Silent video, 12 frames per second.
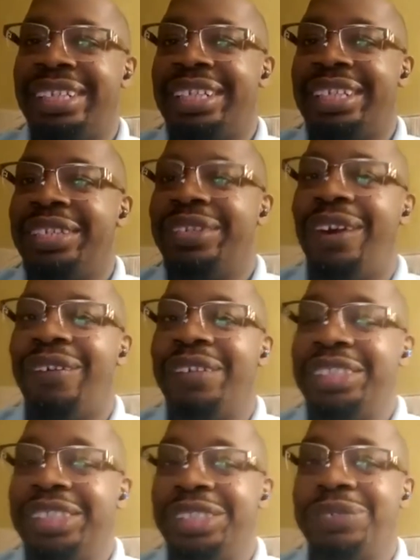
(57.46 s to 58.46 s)
you, all,
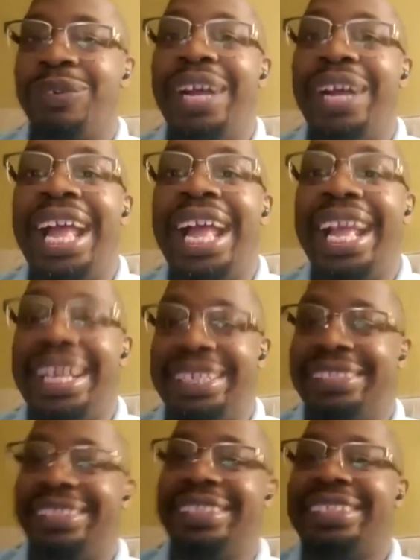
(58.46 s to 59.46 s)
you just want answers.